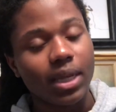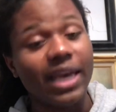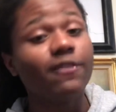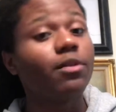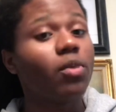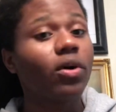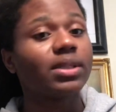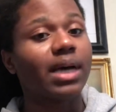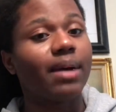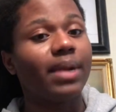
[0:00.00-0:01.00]
Even more
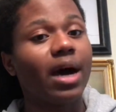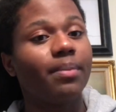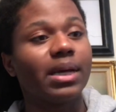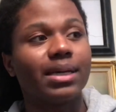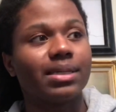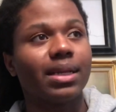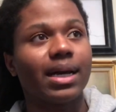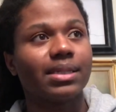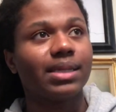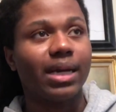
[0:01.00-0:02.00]
time now because,
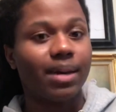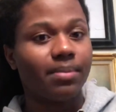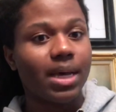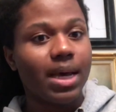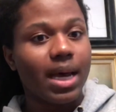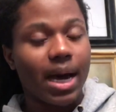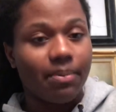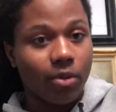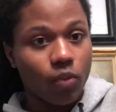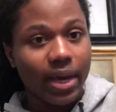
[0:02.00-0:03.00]
like I said, I'm
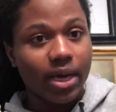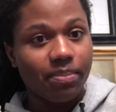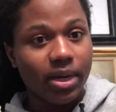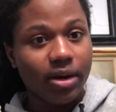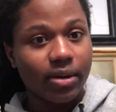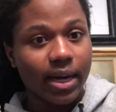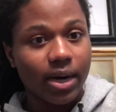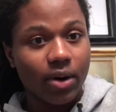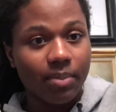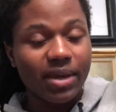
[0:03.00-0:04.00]
way up here
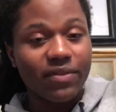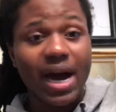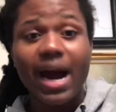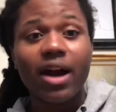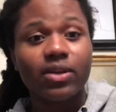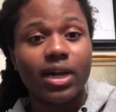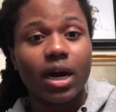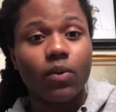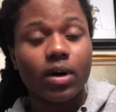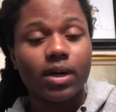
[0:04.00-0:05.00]
now. I'm even higher than
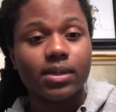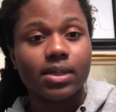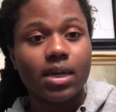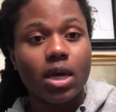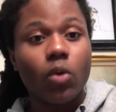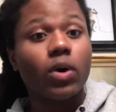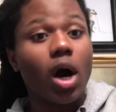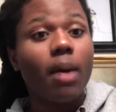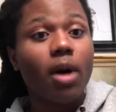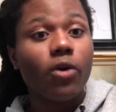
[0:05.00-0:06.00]
I was when
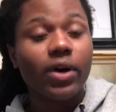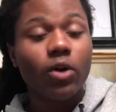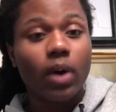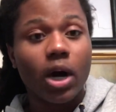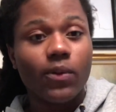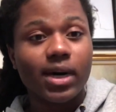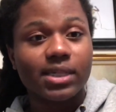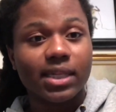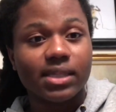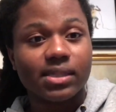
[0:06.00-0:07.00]
I'm already where I was
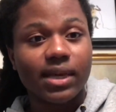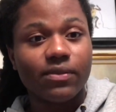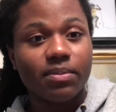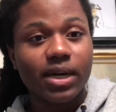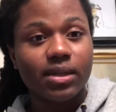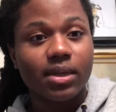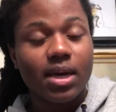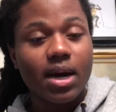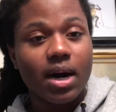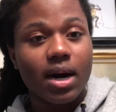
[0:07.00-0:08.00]
at the 7-month
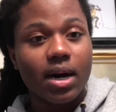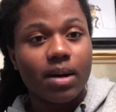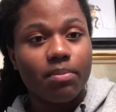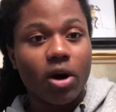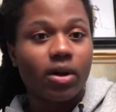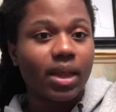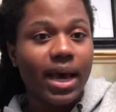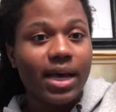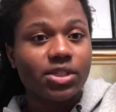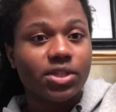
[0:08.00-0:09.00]
mark
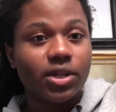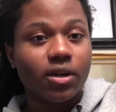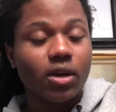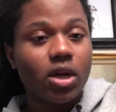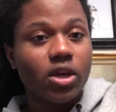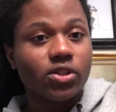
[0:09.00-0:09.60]
last year.